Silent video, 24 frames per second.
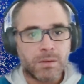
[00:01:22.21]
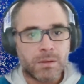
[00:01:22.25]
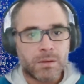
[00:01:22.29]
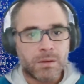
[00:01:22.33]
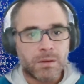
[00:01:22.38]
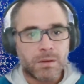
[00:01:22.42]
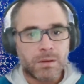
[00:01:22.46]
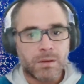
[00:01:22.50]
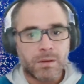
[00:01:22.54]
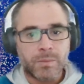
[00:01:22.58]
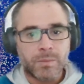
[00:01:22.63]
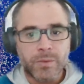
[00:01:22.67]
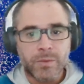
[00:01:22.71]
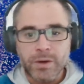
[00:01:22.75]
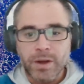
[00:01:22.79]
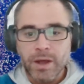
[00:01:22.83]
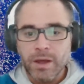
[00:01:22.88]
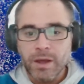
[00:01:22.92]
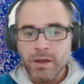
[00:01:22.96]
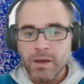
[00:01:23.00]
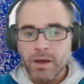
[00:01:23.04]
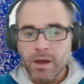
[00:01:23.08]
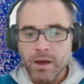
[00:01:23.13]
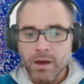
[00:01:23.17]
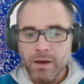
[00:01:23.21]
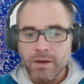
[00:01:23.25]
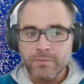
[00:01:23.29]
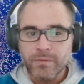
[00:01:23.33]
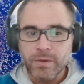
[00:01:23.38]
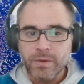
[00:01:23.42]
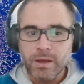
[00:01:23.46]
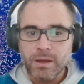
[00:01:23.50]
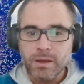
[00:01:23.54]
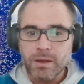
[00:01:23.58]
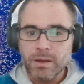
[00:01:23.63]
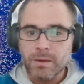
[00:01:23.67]
But I
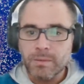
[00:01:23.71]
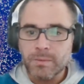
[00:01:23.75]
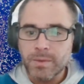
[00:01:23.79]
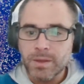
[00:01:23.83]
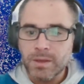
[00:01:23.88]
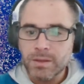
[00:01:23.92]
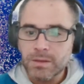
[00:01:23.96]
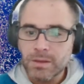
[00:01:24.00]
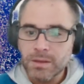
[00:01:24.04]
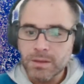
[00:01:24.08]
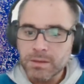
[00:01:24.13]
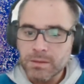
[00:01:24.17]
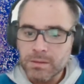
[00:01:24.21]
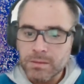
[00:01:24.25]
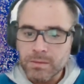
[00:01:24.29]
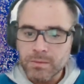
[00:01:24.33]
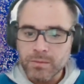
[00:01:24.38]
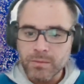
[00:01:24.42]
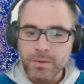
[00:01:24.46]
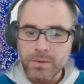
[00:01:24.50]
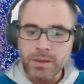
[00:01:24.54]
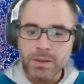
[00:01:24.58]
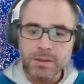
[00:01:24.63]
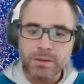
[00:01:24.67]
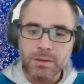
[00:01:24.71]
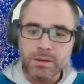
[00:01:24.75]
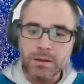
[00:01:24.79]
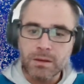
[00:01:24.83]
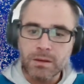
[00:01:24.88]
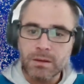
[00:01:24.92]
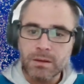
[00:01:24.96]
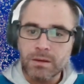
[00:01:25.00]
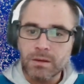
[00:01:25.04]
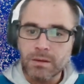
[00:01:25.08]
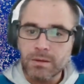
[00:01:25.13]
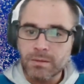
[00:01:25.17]
have built it with
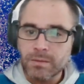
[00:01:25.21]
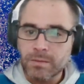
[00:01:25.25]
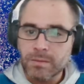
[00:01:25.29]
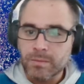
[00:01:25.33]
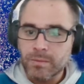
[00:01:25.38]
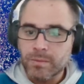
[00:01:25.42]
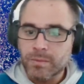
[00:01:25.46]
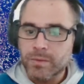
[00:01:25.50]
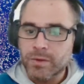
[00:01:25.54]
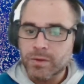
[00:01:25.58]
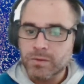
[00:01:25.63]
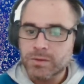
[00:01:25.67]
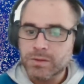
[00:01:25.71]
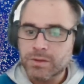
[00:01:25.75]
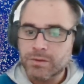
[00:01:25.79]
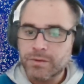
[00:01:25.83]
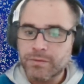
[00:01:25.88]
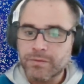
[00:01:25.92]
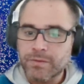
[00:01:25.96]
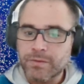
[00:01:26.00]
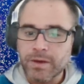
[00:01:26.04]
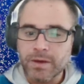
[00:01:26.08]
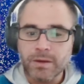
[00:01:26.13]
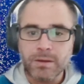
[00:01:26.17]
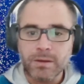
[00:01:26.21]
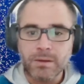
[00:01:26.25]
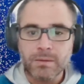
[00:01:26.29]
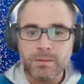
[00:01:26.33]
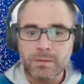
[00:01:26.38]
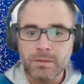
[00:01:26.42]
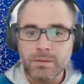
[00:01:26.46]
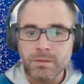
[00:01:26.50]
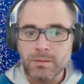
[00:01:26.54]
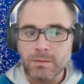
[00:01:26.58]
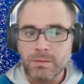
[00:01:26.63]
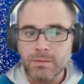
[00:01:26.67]
Browserify,
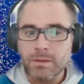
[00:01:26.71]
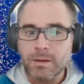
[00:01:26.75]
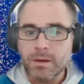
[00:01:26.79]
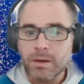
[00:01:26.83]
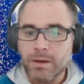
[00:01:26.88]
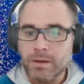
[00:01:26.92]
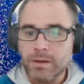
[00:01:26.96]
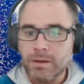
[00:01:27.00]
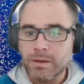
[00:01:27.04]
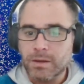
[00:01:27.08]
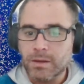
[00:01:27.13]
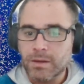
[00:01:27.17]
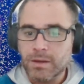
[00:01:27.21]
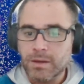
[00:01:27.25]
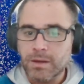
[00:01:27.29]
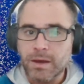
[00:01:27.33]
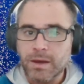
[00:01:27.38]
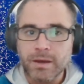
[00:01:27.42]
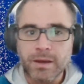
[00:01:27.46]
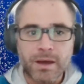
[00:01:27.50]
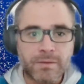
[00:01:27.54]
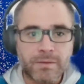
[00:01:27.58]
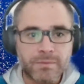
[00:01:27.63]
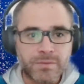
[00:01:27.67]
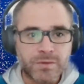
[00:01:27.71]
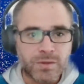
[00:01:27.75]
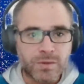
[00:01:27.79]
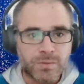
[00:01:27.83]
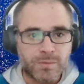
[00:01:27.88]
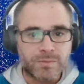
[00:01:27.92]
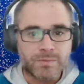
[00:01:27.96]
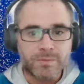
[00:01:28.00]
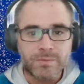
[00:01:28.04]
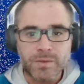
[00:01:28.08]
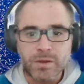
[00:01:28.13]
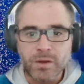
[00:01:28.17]
and I have
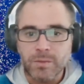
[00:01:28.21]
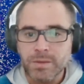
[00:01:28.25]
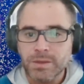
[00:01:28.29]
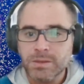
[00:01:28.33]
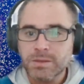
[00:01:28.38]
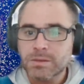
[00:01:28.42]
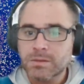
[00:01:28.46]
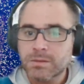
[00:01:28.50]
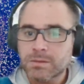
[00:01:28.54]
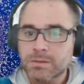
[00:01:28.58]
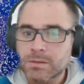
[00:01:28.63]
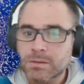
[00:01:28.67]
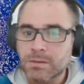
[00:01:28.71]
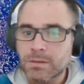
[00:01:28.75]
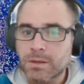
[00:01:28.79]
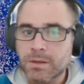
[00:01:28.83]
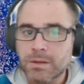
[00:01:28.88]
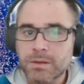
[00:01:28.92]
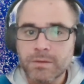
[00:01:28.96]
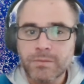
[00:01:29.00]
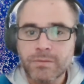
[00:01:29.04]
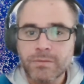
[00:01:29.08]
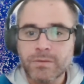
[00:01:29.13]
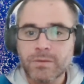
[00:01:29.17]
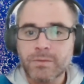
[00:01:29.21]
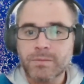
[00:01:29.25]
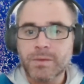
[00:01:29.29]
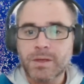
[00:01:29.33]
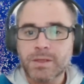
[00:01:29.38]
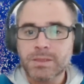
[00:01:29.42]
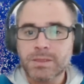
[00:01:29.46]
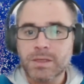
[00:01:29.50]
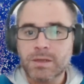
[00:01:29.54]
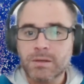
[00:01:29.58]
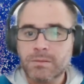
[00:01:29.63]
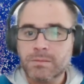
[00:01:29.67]
some comments in there from
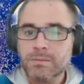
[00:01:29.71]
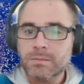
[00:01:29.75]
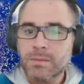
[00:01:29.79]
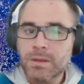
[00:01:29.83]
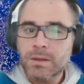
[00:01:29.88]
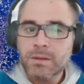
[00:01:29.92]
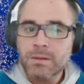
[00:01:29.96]
Nazar.